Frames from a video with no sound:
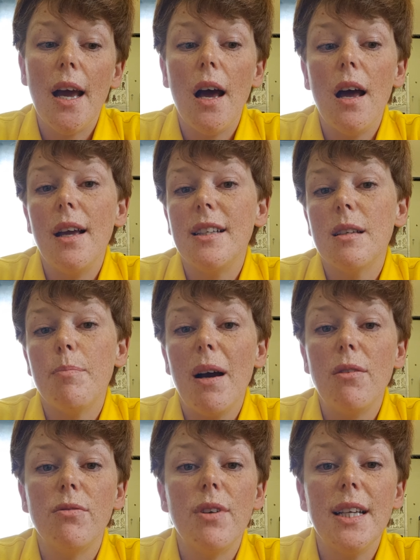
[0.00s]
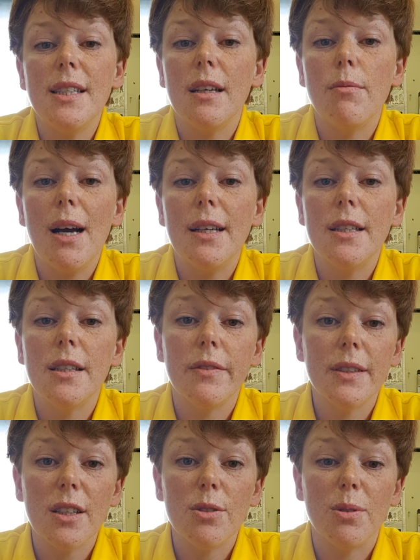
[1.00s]
It's about raising awareness of
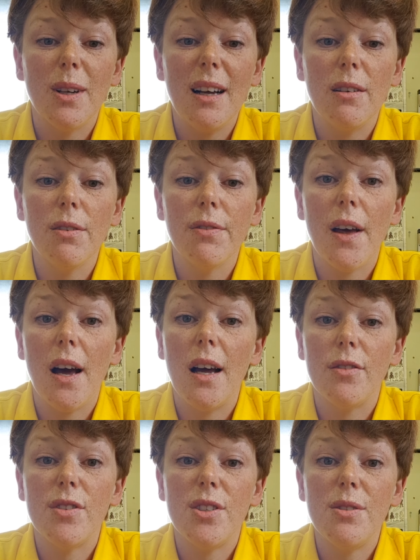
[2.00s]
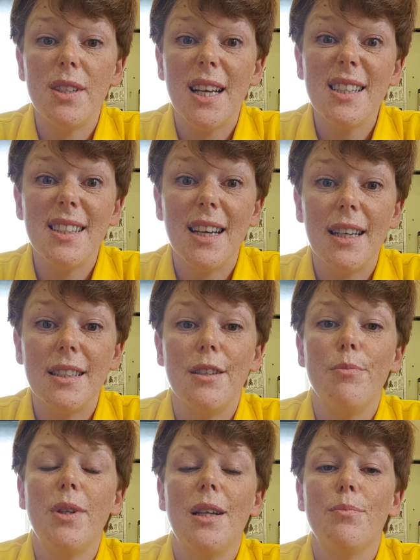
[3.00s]
sexual health and reducing STIs and
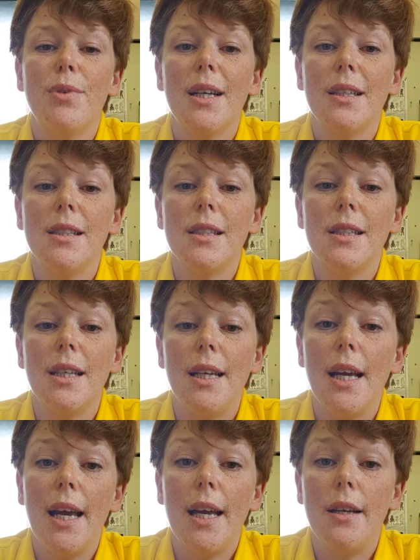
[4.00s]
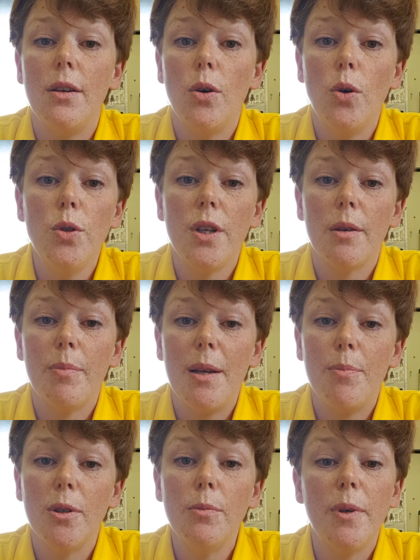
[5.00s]
unplanned pregnancy in all young people,